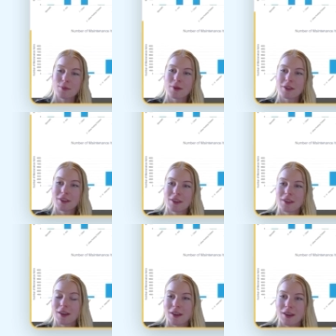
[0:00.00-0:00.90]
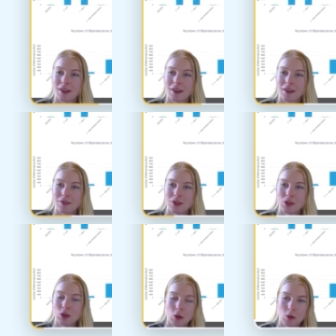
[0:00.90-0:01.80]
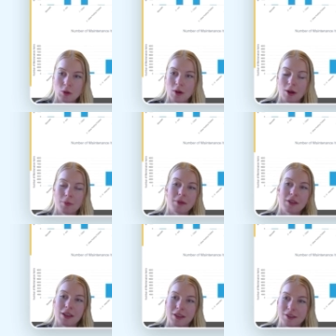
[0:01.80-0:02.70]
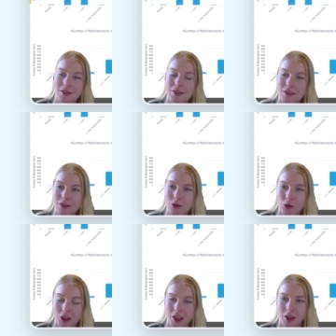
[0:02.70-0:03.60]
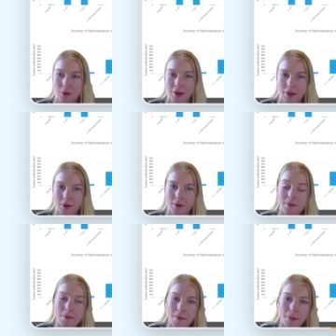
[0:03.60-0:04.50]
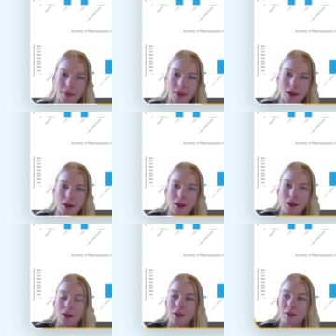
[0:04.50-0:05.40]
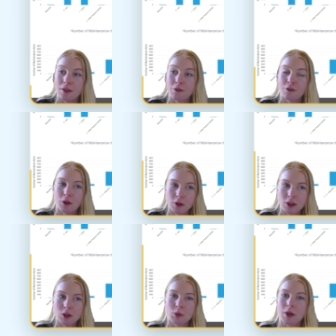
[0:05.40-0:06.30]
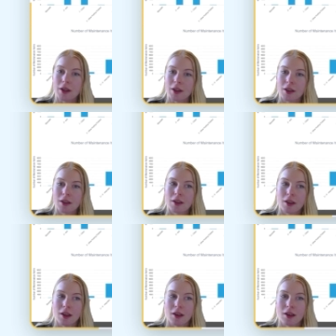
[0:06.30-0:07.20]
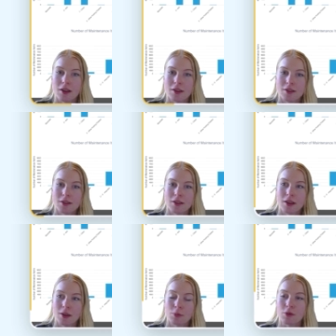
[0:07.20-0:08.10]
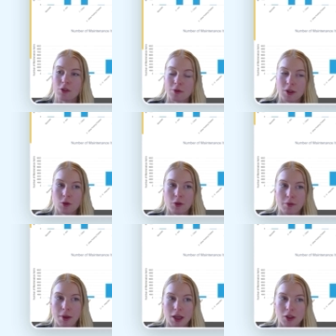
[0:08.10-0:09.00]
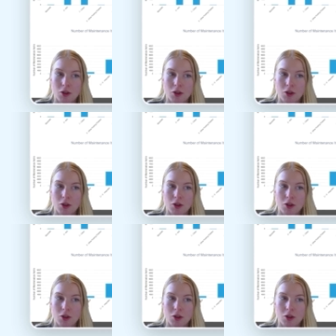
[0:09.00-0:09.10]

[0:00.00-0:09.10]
month I have 2 updates to share with you. The first one is an improvement we've made